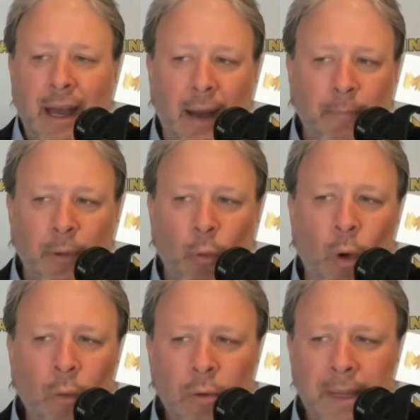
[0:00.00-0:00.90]

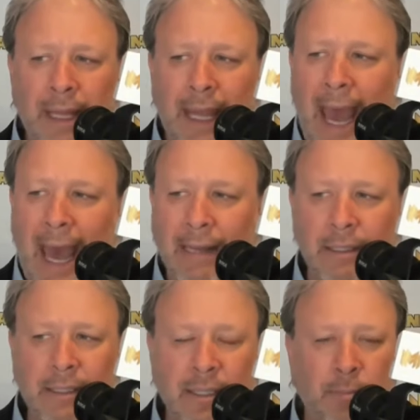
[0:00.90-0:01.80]
What will be the
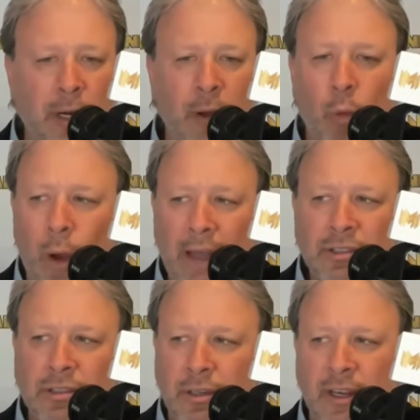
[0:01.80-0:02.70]
catalyst to bring
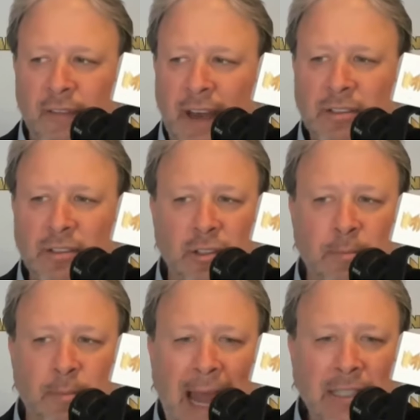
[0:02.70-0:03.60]
Western investors
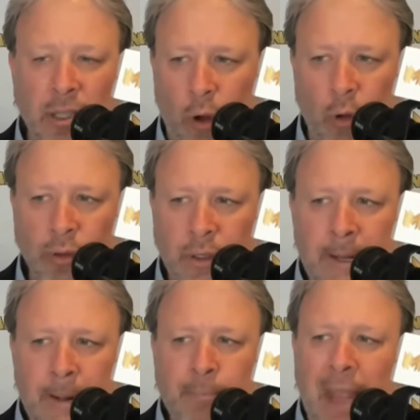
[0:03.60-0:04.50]
back to gold?
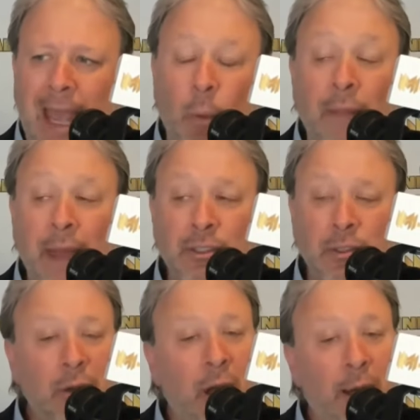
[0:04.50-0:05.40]
And when they
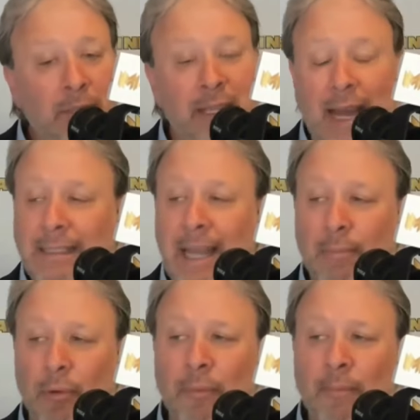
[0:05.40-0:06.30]
do come to that
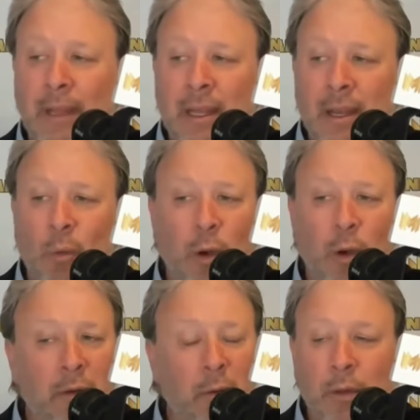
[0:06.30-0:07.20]
table,
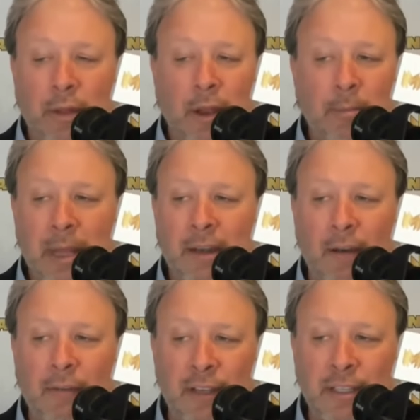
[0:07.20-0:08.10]
will there be
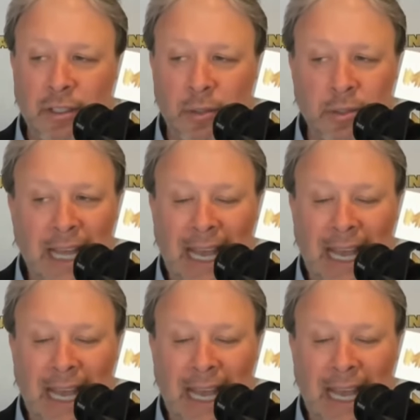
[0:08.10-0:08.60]
enough physical to